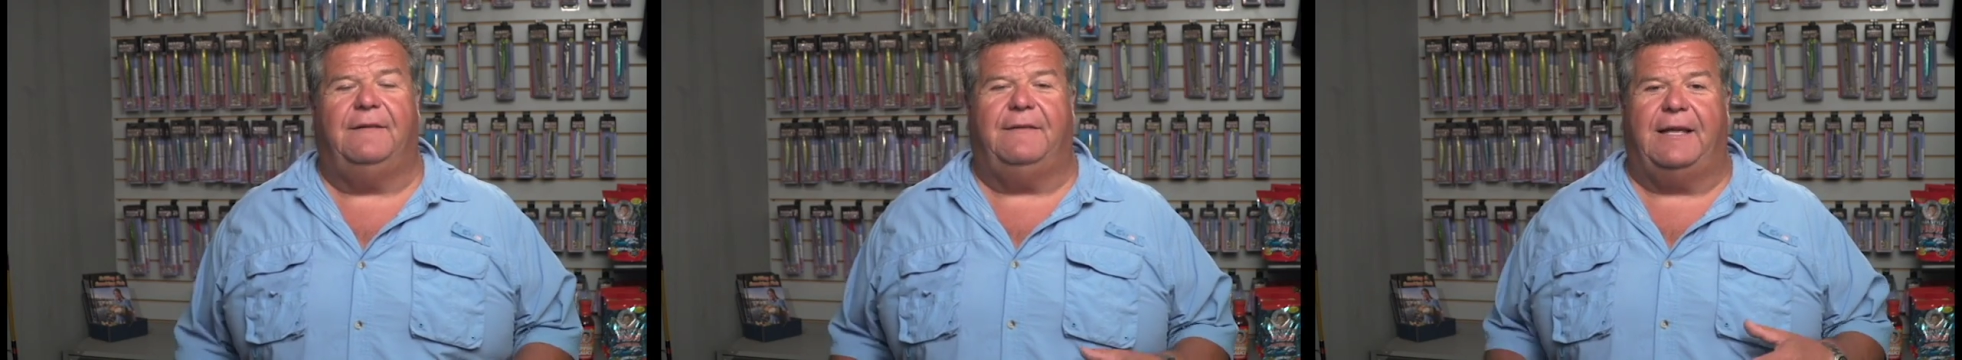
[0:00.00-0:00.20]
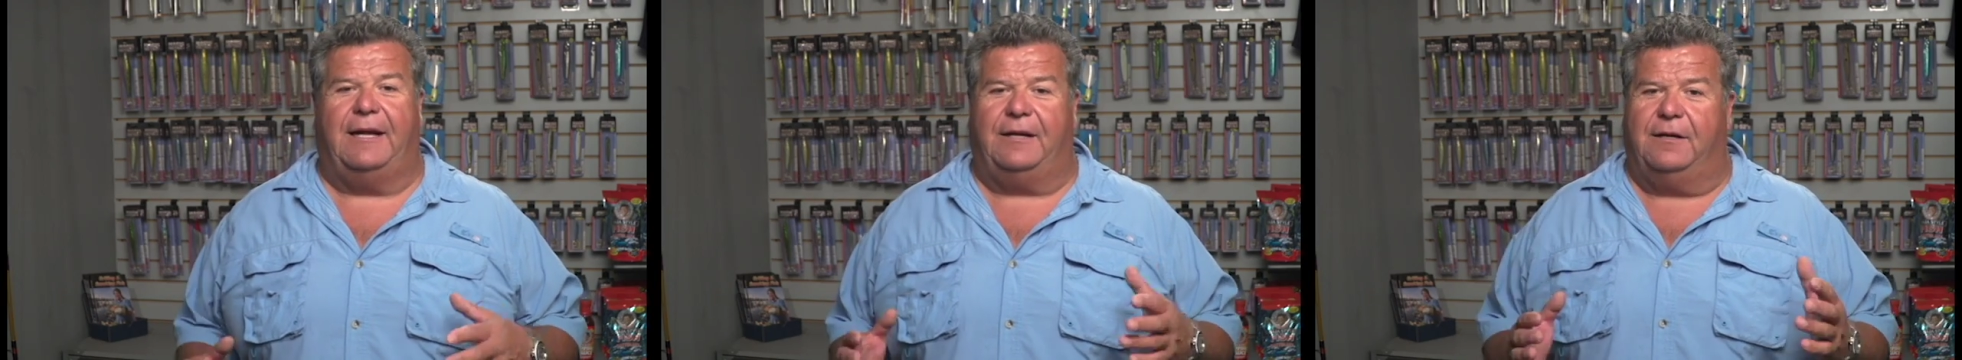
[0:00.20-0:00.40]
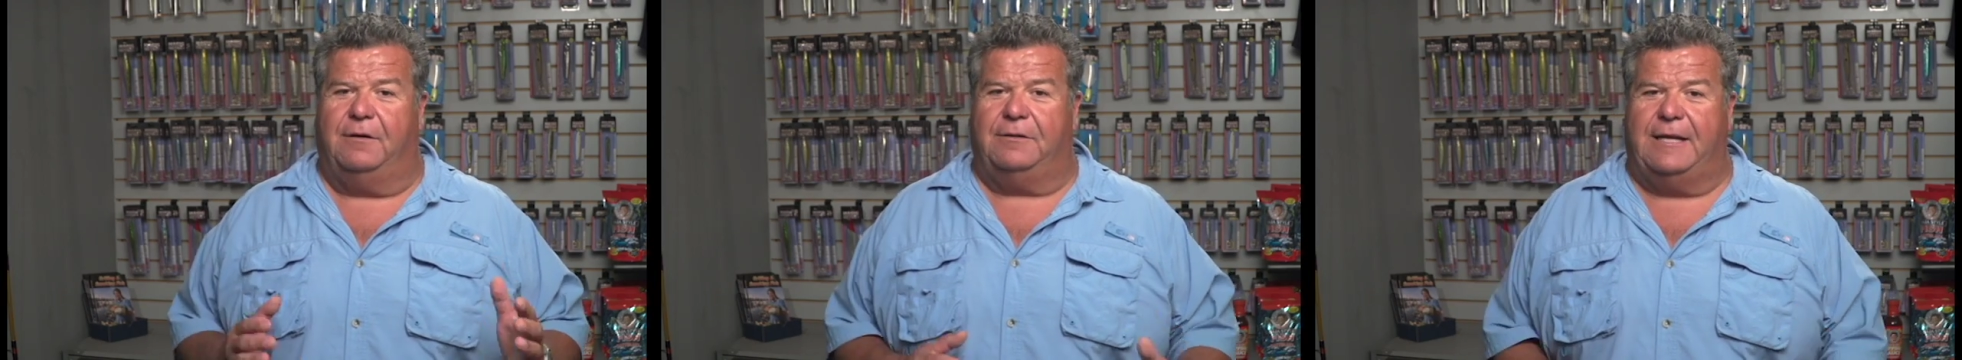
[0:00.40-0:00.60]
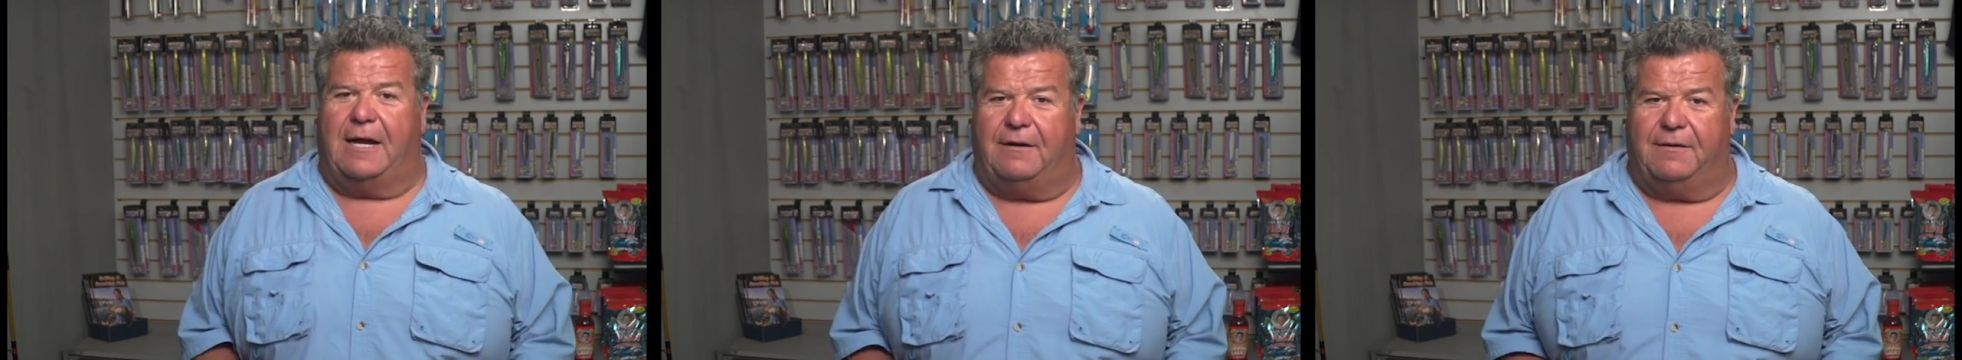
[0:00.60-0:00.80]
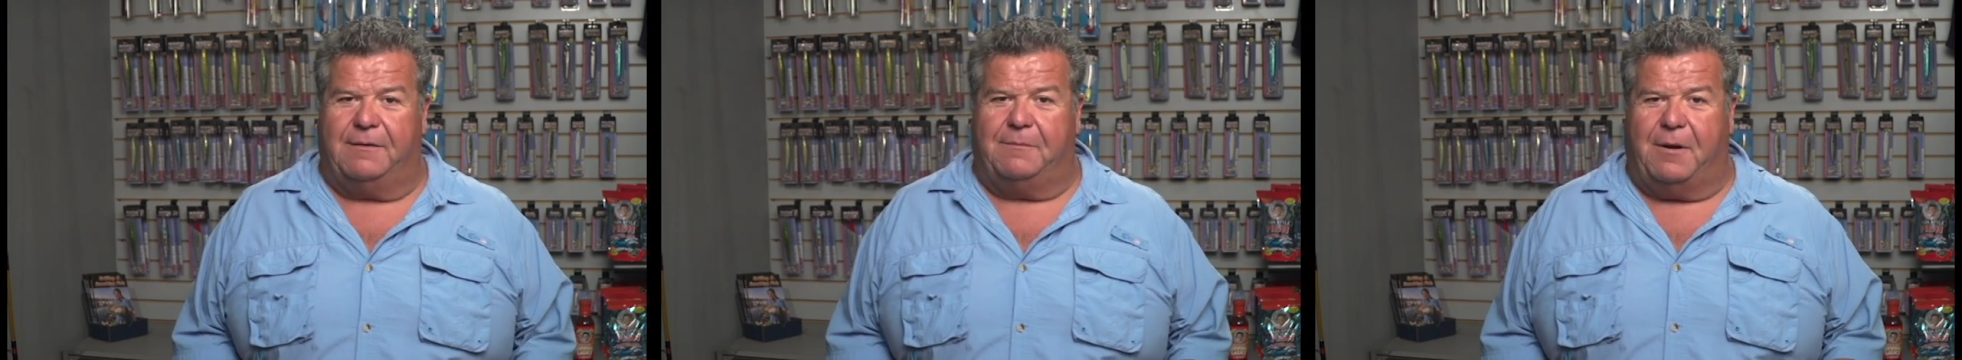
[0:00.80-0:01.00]
that go
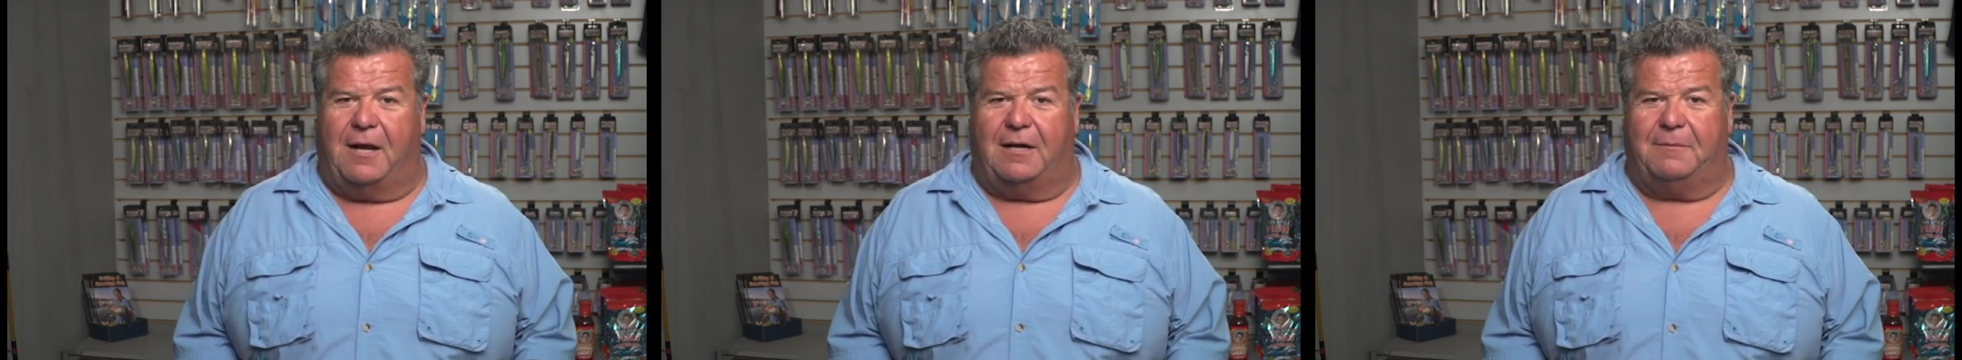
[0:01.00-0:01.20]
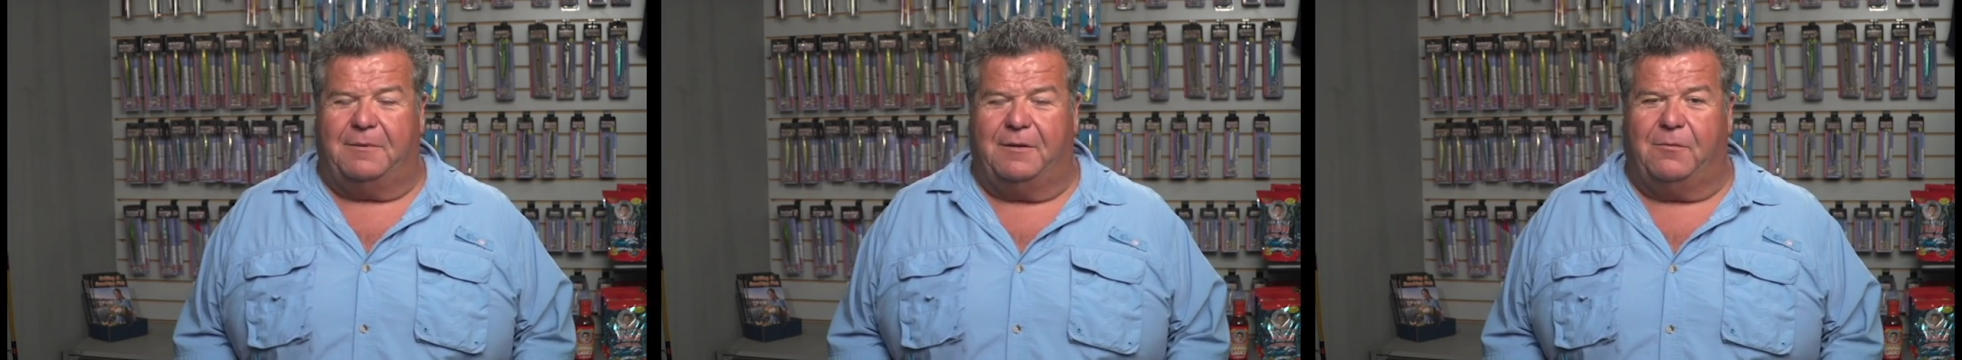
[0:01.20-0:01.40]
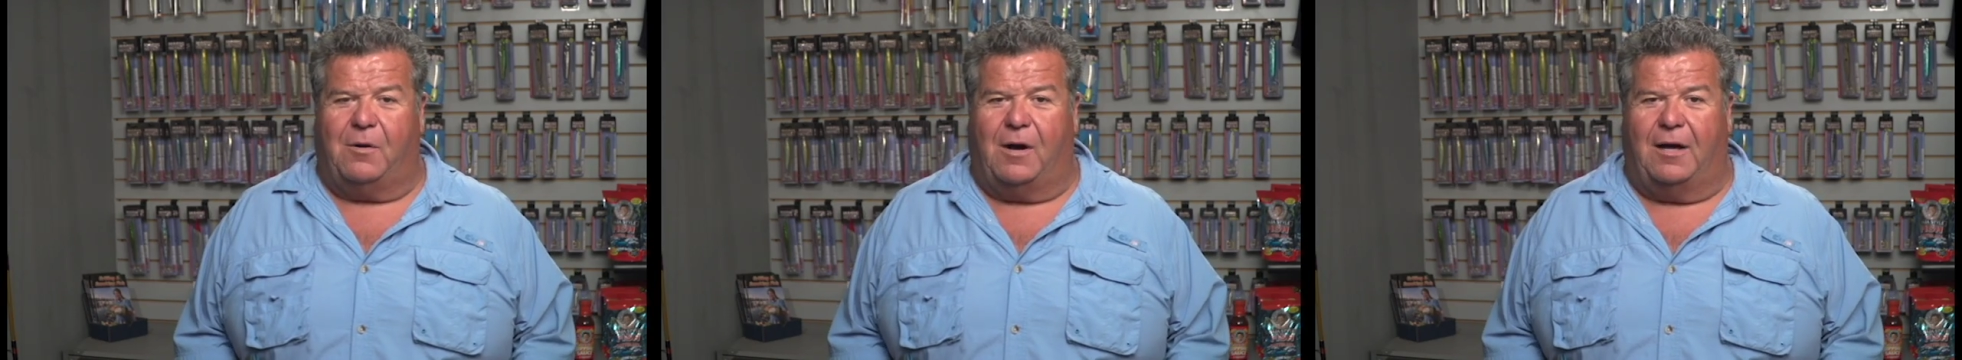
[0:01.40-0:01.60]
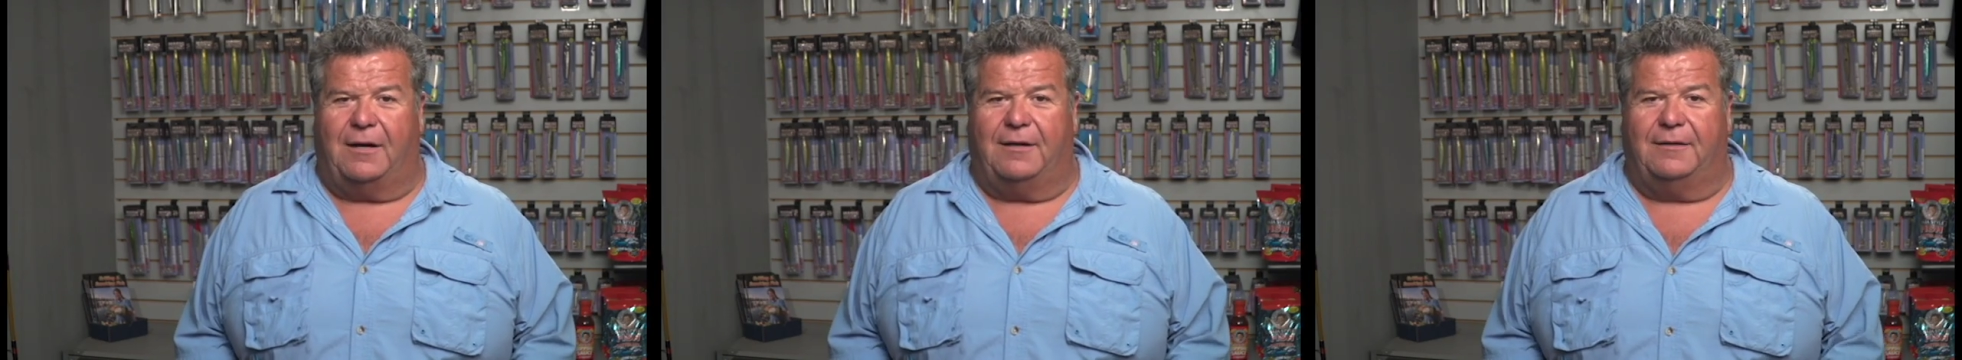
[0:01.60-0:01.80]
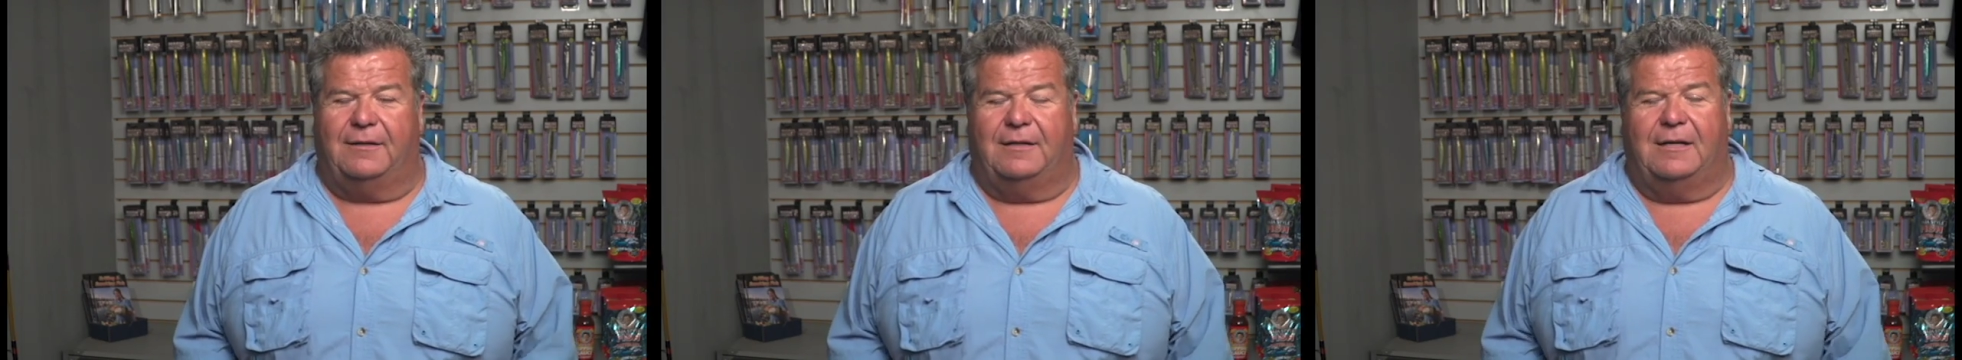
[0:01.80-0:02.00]
down to the bottom of the
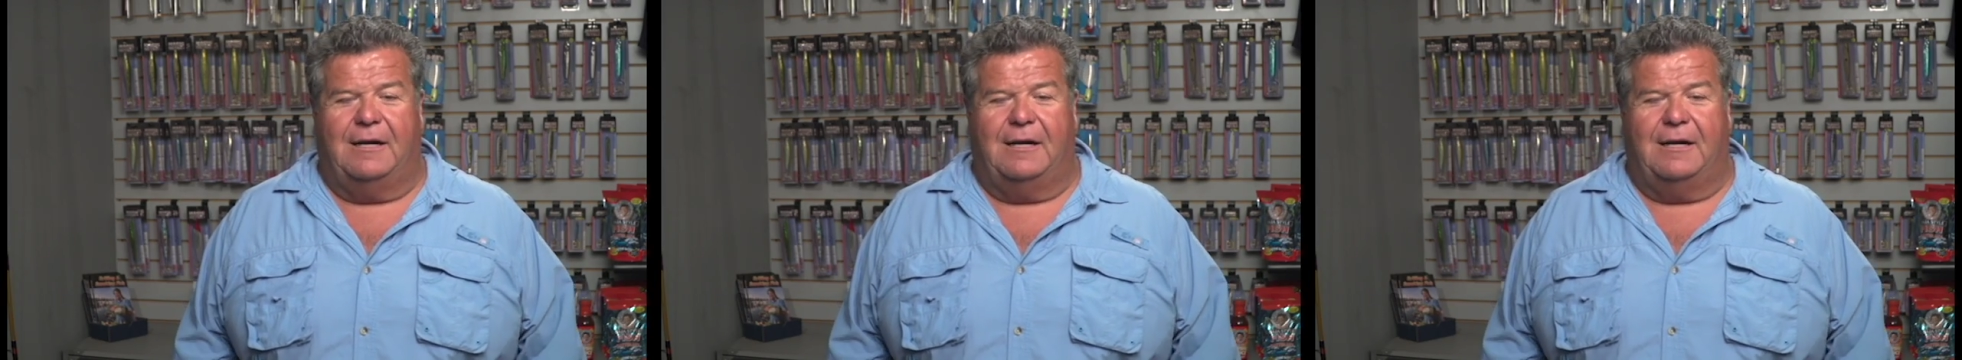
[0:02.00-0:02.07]
water,